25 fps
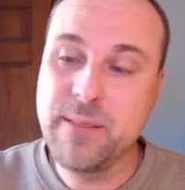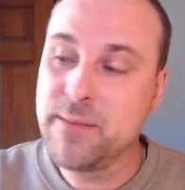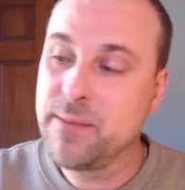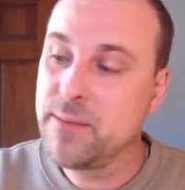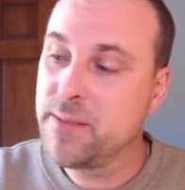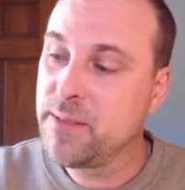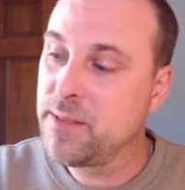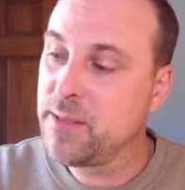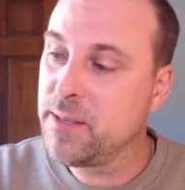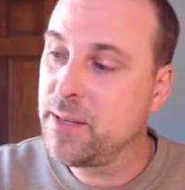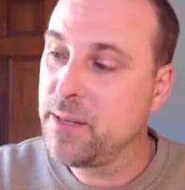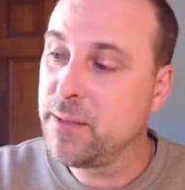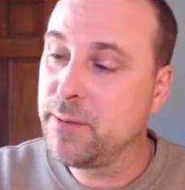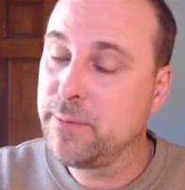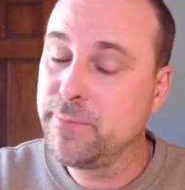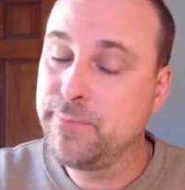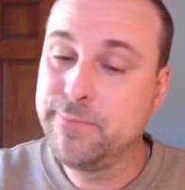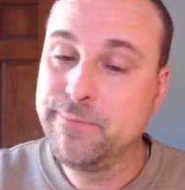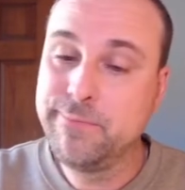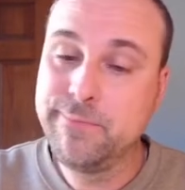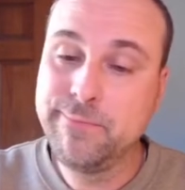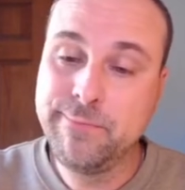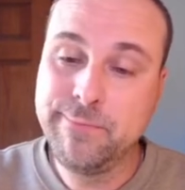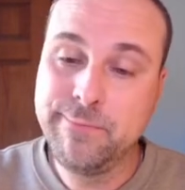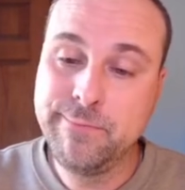So,
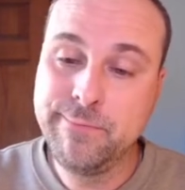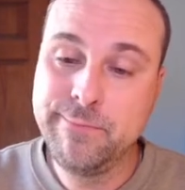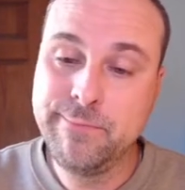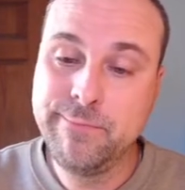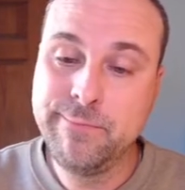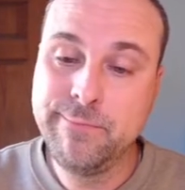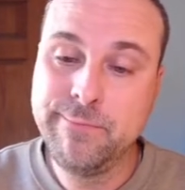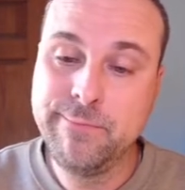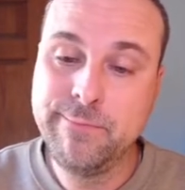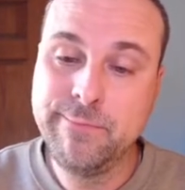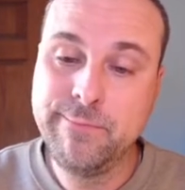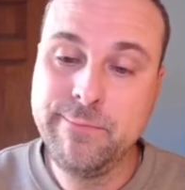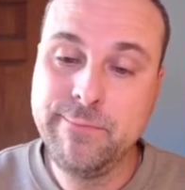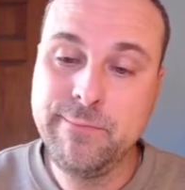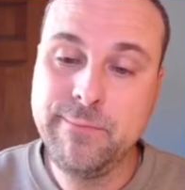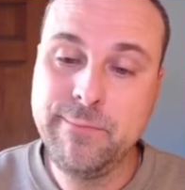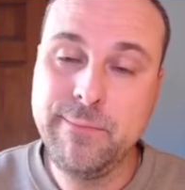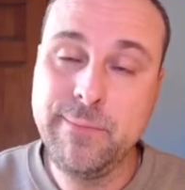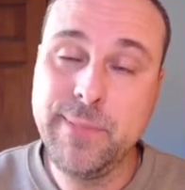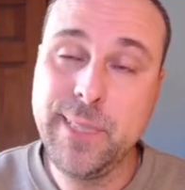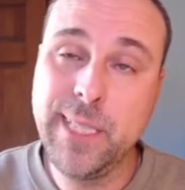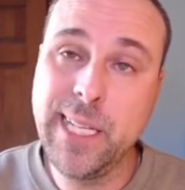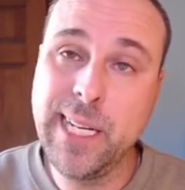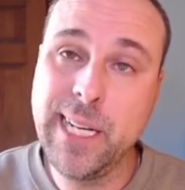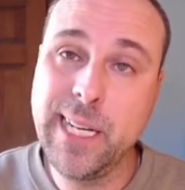
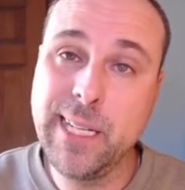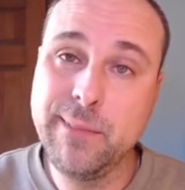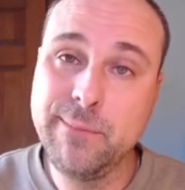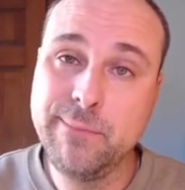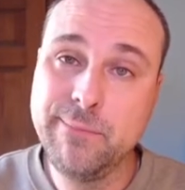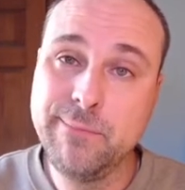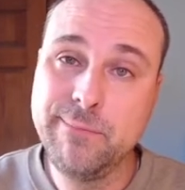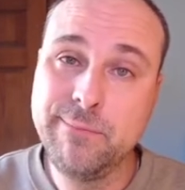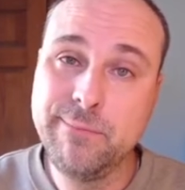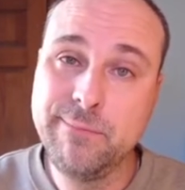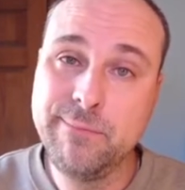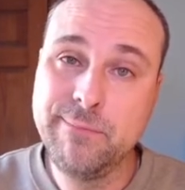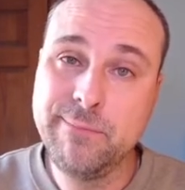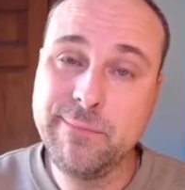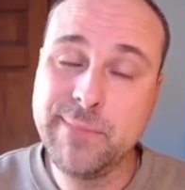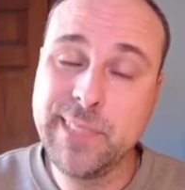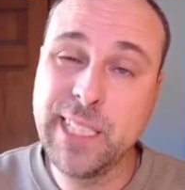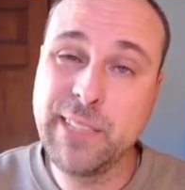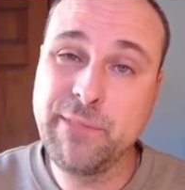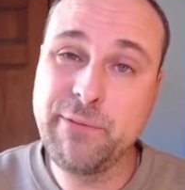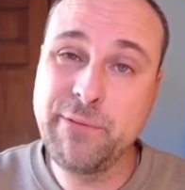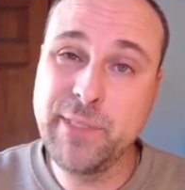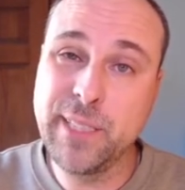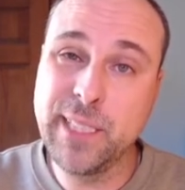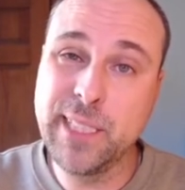yeah,
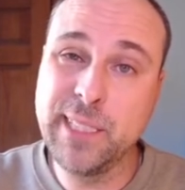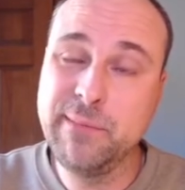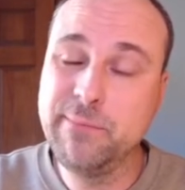not fun.